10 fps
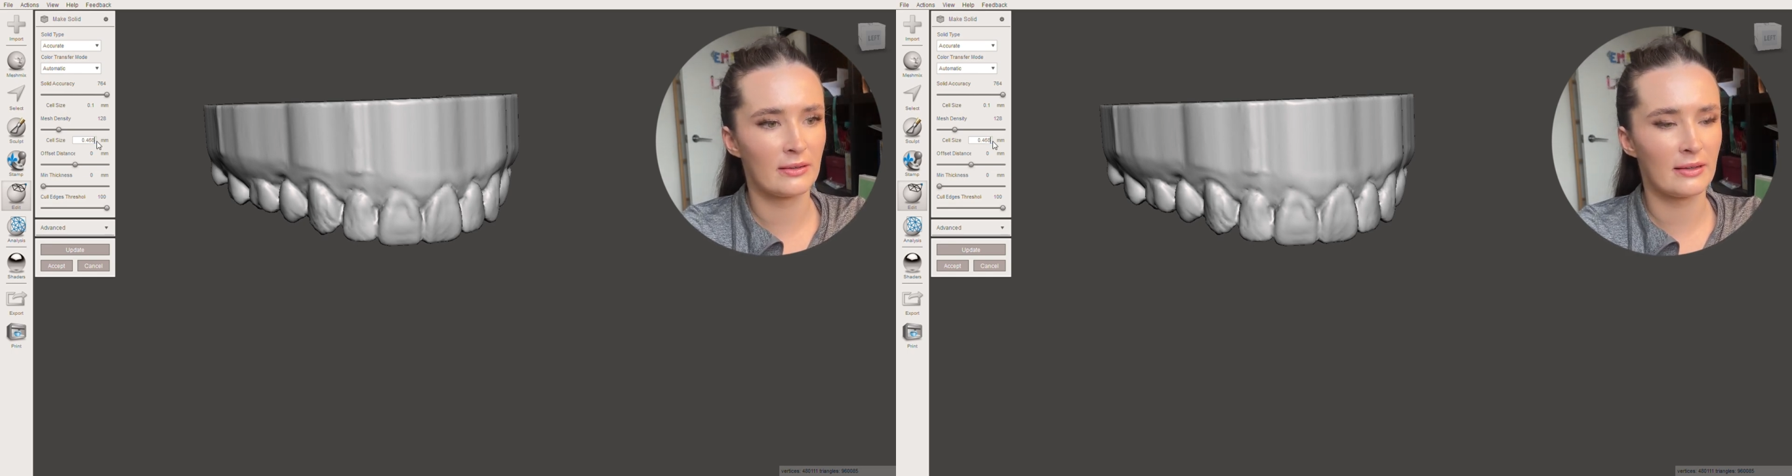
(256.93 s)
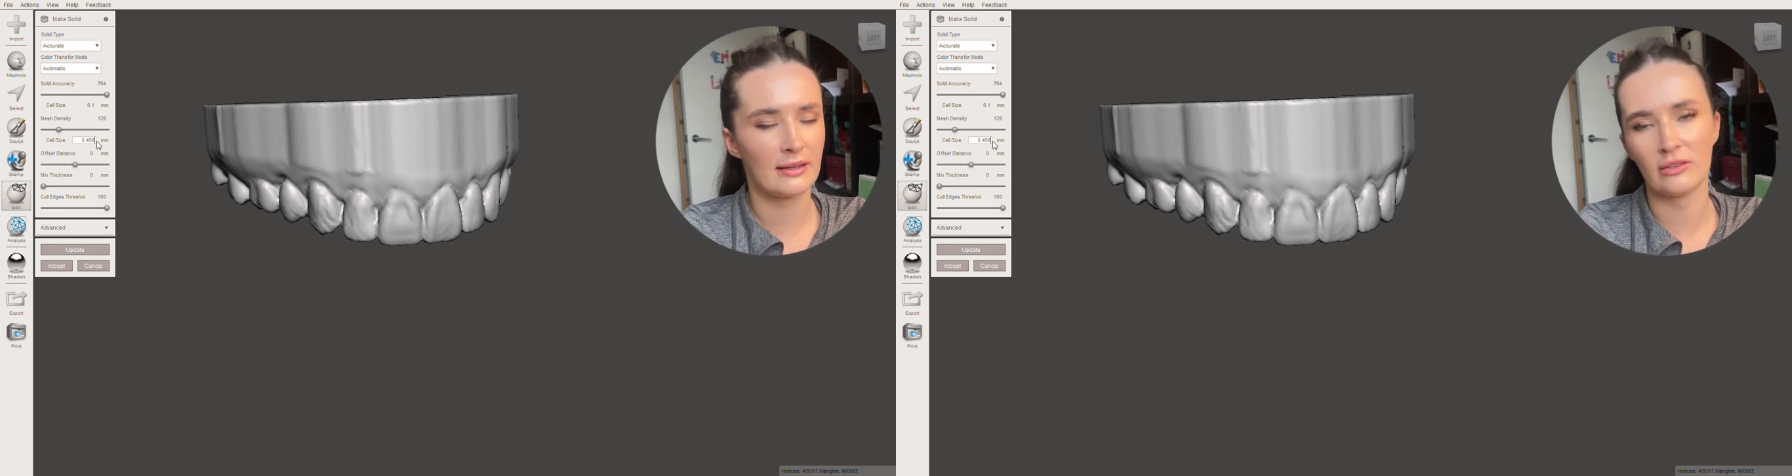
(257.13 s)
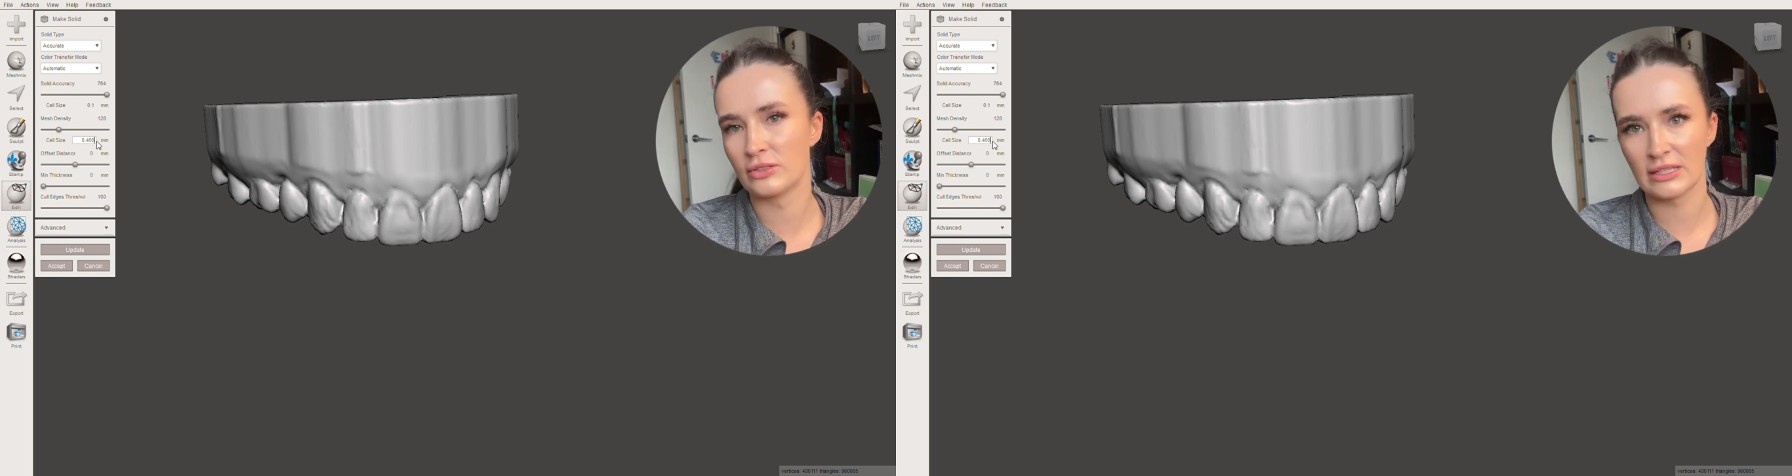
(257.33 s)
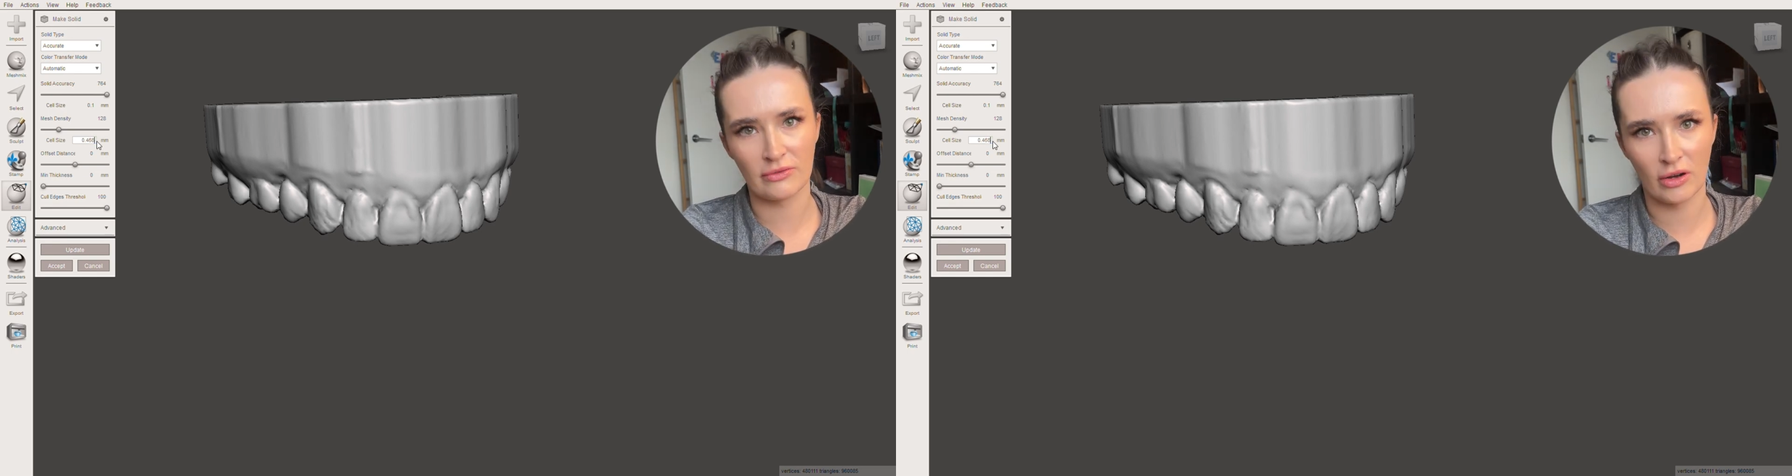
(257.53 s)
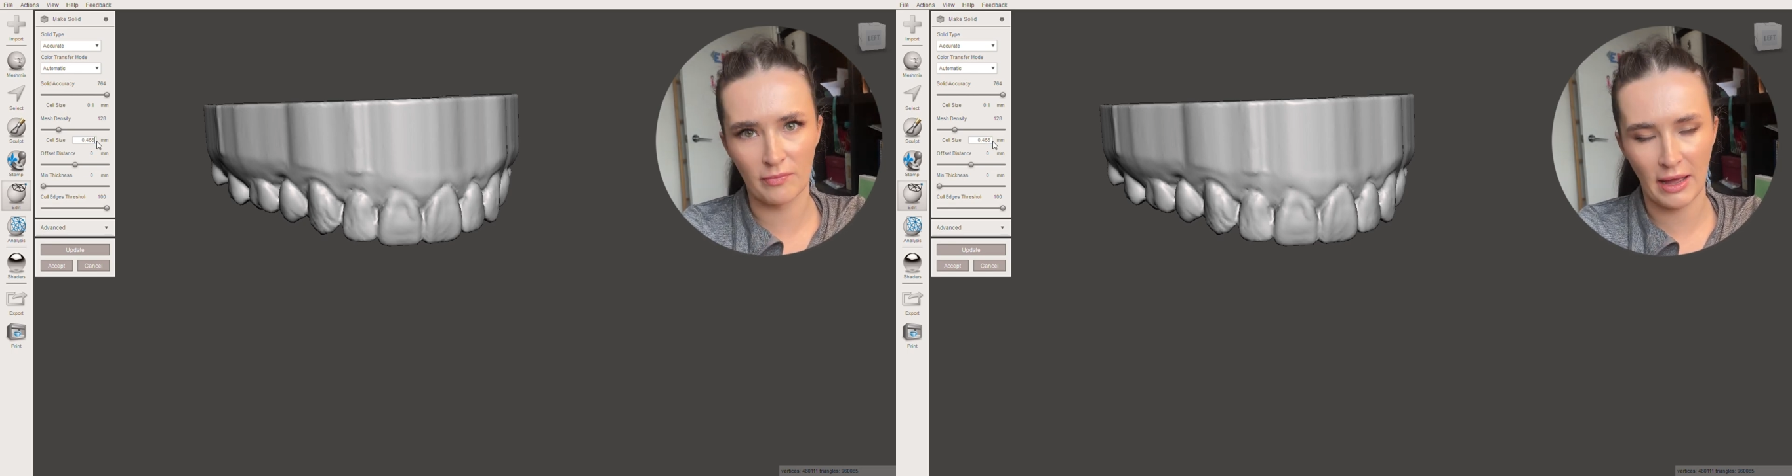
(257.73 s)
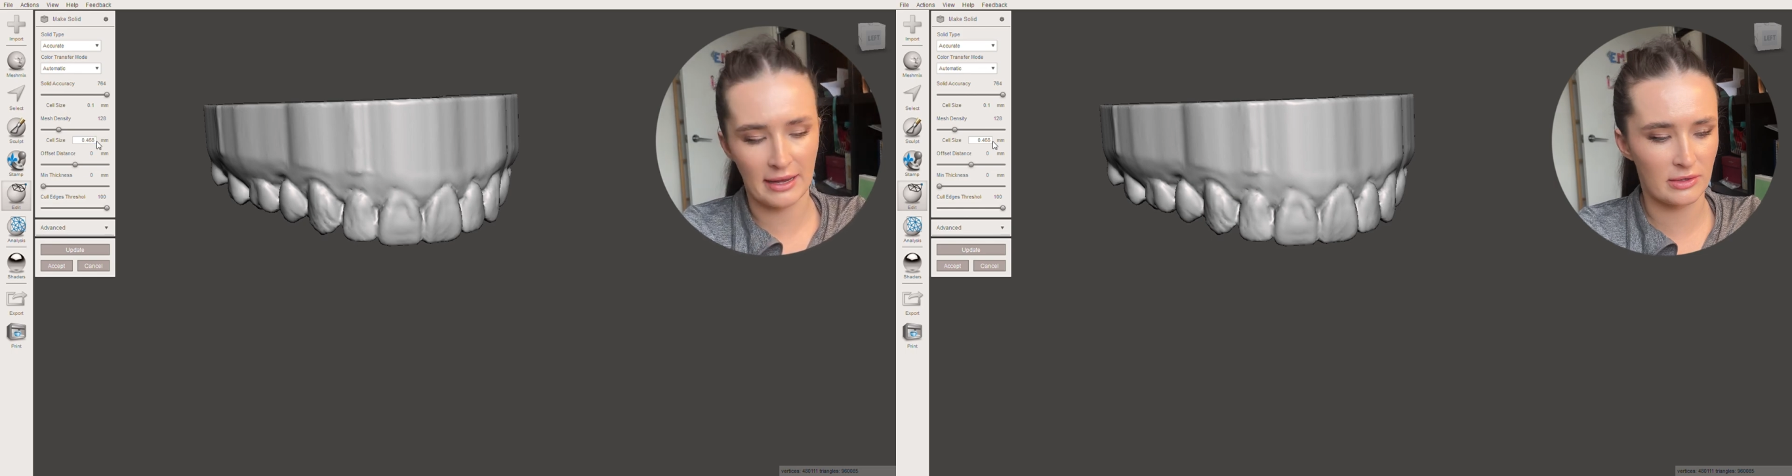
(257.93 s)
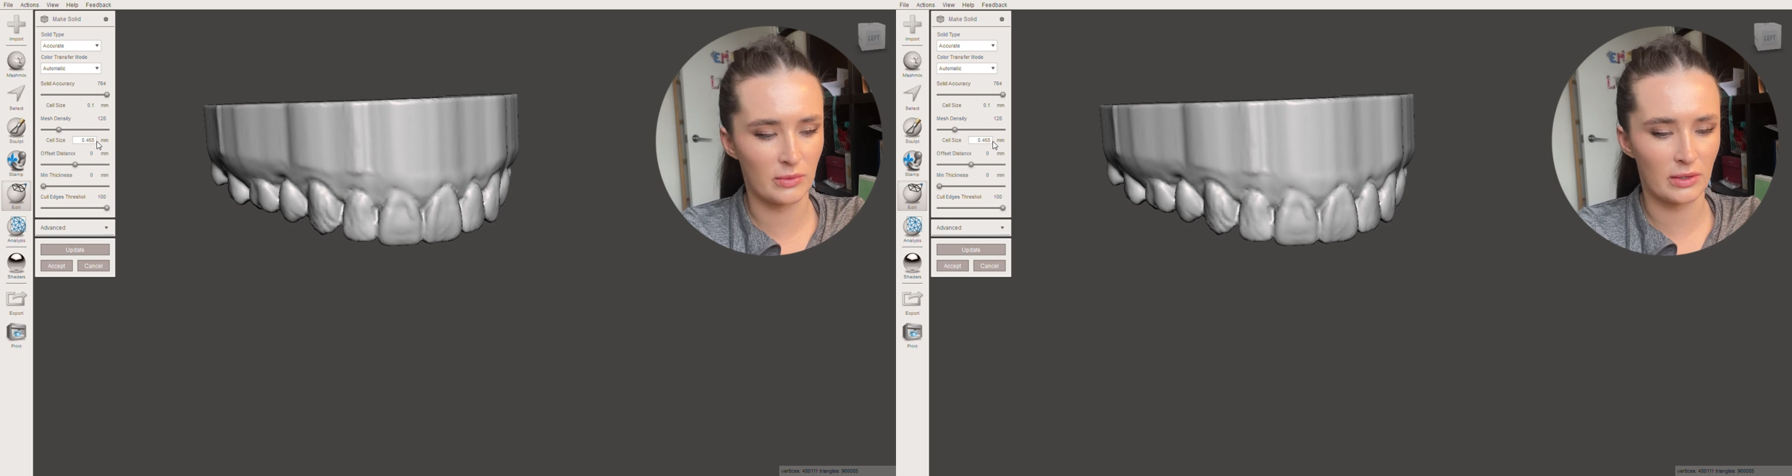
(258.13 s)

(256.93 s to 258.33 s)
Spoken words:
it'll default back to what